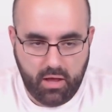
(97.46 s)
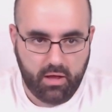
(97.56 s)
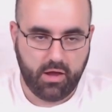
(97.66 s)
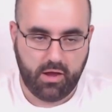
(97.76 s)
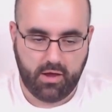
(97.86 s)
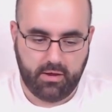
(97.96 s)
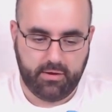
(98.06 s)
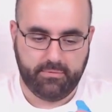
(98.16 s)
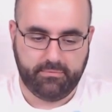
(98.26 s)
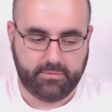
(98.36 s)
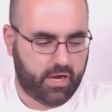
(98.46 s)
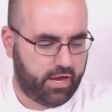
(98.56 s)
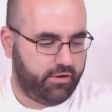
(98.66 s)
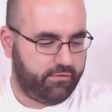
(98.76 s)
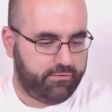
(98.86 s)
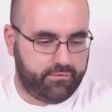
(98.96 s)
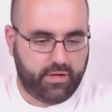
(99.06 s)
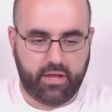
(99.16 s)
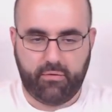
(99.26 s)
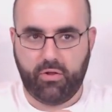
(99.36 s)
Um, kind of.
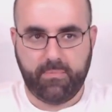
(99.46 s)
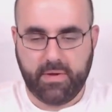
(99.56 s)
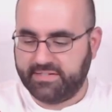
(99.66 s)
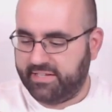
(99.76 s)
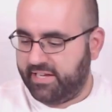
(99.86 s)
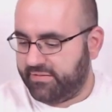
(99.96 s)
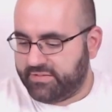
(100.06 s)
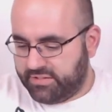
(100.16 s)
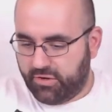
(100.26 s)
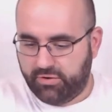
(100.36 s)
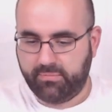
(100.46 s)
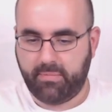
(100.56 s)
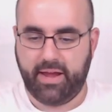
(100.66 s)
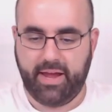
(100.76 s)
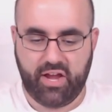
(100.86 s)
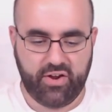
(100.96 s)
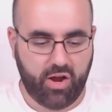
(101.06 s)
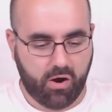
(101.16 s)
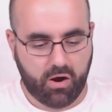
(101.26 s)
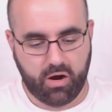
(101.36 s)
I gotta roll up my sleeves. Don't need my hairy
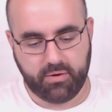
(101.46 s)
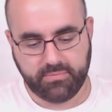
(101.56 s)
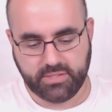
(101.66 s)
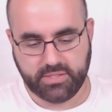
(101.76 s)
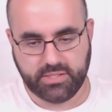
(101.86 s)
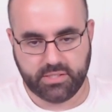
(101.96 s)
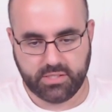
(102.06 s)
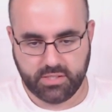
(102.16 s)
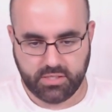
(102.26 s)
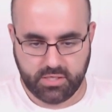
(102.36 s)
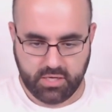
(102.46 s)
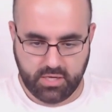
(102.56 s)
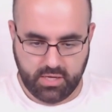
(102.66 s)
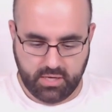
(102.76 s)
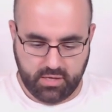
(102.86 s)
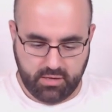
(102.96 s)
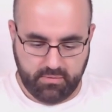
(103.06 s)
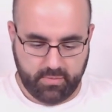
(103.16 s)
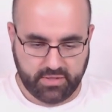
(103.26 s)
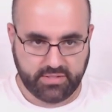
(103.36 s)
arms
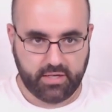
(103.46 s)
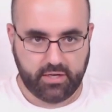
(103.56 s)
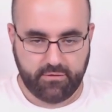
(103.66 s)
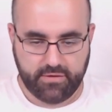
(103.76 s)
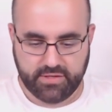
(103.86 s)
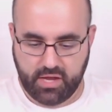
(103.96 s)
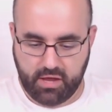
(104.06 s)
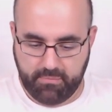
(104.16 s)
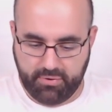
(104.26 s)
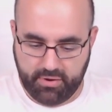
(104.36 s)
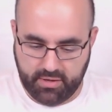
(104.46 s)
messing any of this up.